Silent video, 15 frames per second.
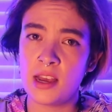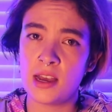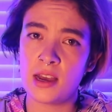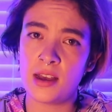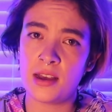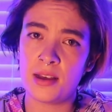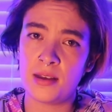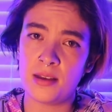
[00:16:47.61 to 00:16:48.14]

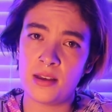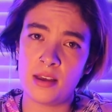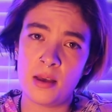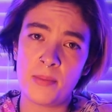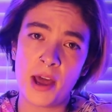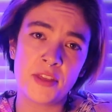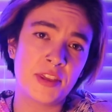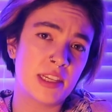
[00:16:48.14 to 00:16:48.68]

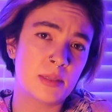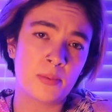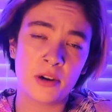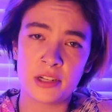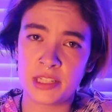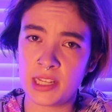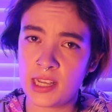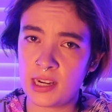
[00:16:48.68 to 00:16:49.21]
about this
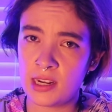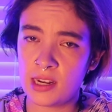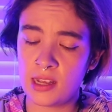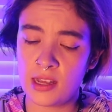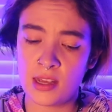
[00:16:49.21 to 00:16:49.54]
person,